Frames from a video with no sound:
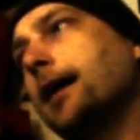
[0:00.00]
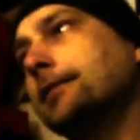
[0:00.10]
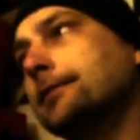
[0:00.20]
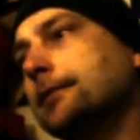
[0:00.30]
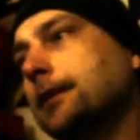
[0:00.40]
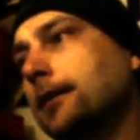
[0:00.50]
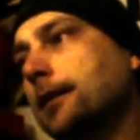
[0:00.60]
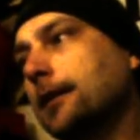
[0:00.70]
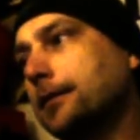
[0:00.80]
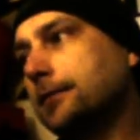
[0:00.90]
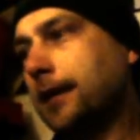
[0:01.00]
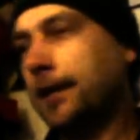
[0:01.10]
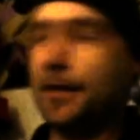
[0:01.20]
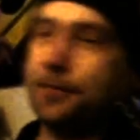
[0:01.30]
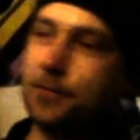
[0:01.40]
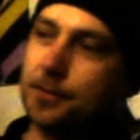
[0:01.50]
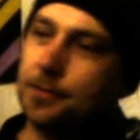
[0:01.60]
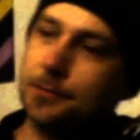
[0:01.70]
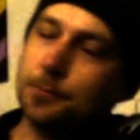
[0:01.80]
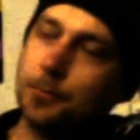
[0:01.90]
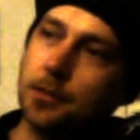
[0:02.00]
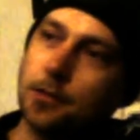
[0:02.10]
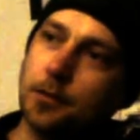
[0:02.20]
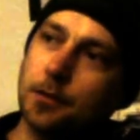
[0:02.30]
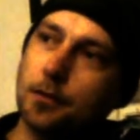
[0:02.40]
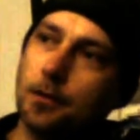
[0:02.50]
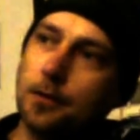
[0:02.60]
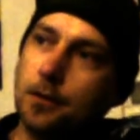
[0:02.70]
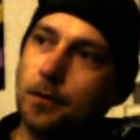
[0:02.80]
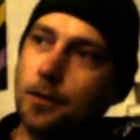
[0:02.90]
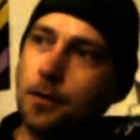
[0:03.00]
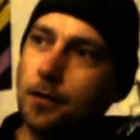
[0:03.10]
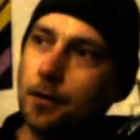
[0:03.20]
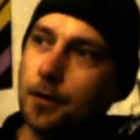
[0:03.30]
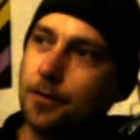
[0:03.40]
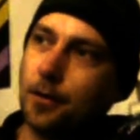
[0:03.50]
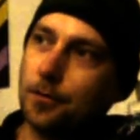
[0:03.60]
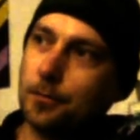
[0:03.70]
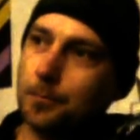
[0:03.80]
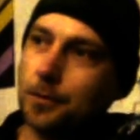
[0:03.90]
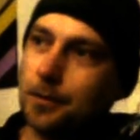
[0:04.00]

And I guess he kind of convinces him, or he tells him,